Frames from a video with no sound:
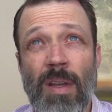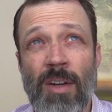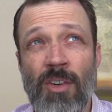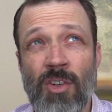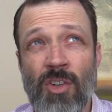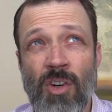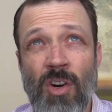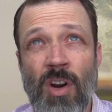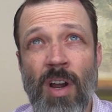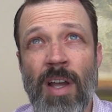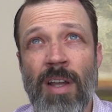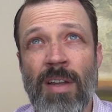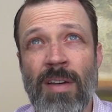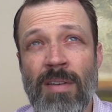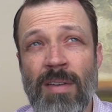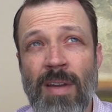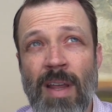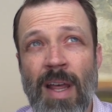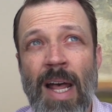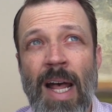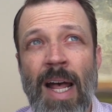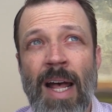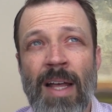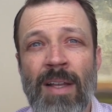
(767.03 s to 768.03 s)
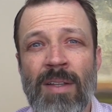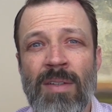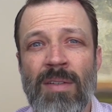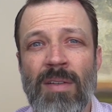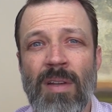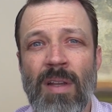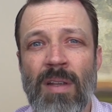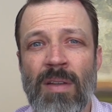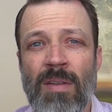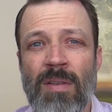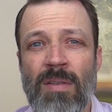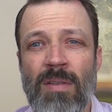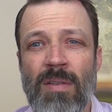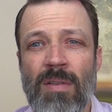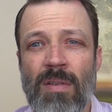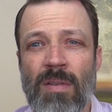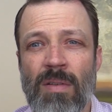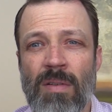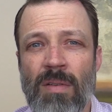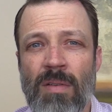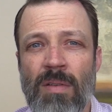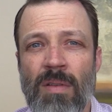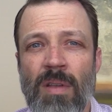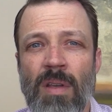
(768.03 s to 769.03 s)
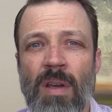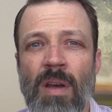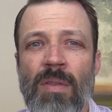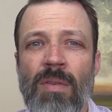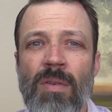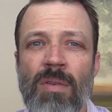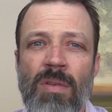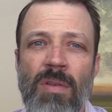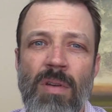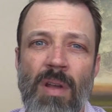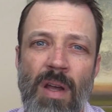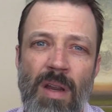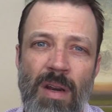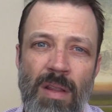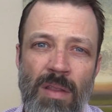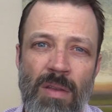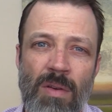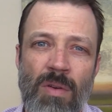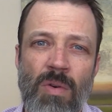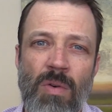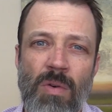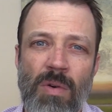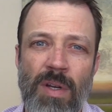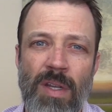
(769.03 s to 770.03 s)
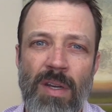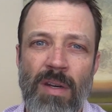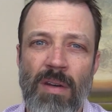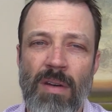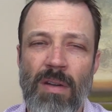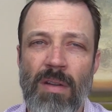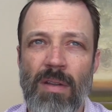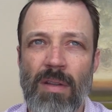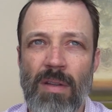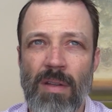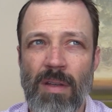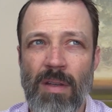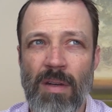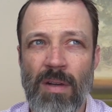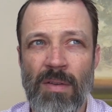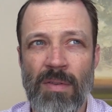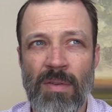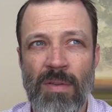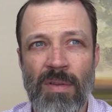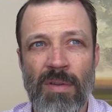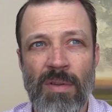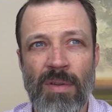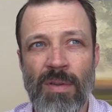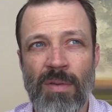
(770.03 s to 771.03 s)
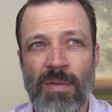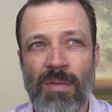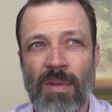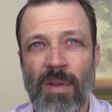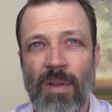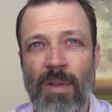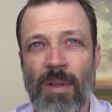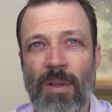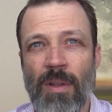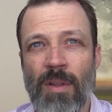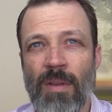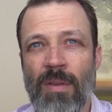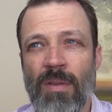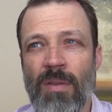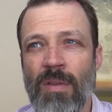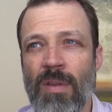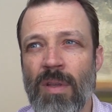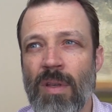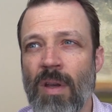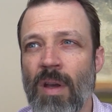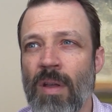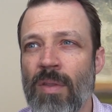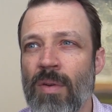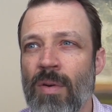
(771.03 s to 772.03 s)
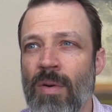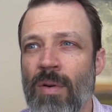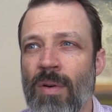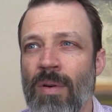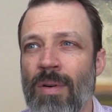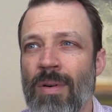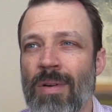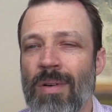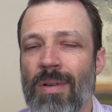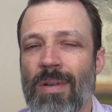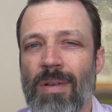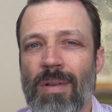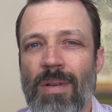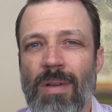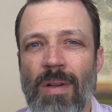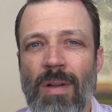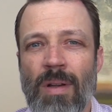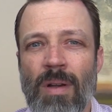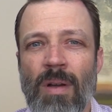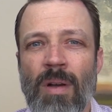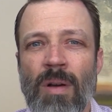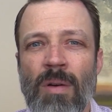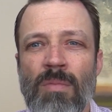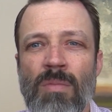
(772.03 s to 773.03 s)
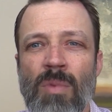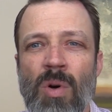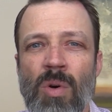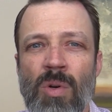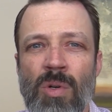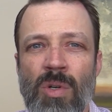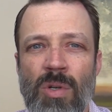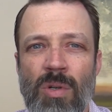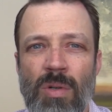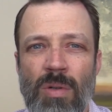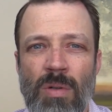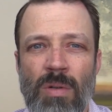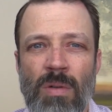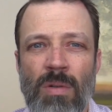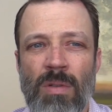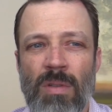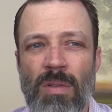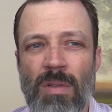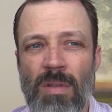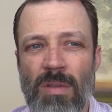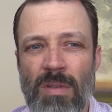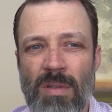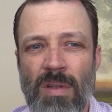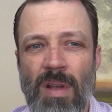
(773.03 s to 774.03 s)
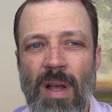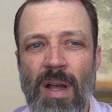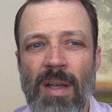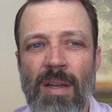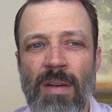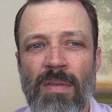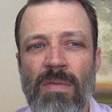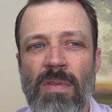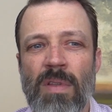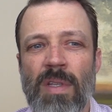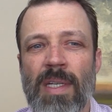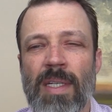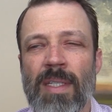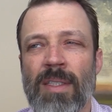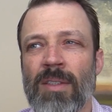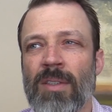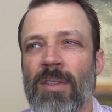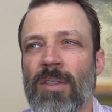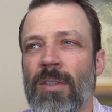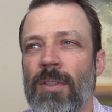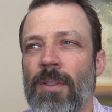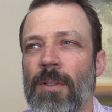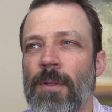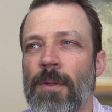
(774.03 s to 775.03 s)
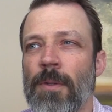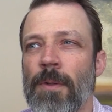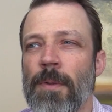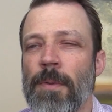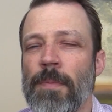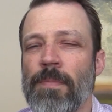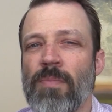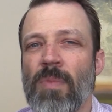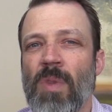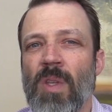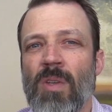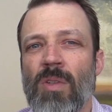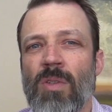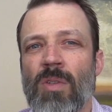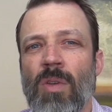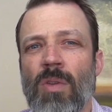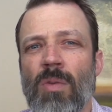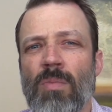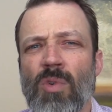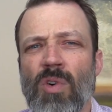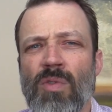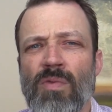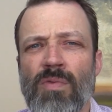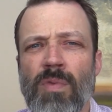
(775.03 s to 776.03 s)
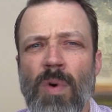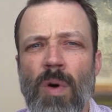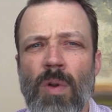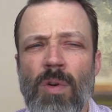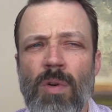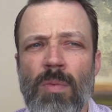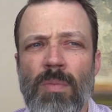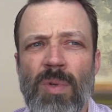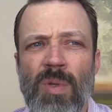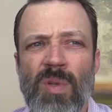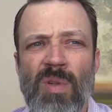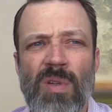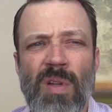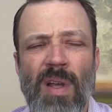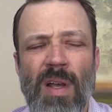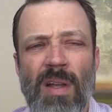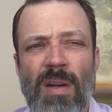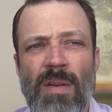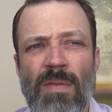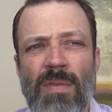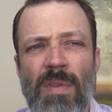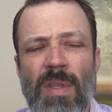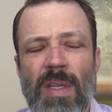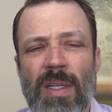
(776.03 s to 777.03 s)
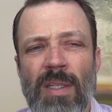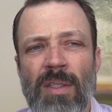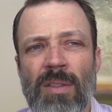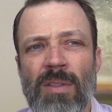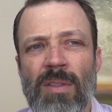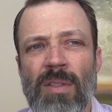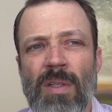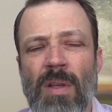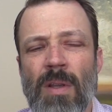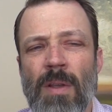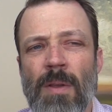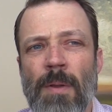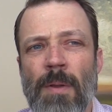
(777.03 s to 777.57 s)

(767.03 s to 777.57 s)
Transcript: trying to access the other side of the coin, the other emotional side of things. So the more vulnerable side of things.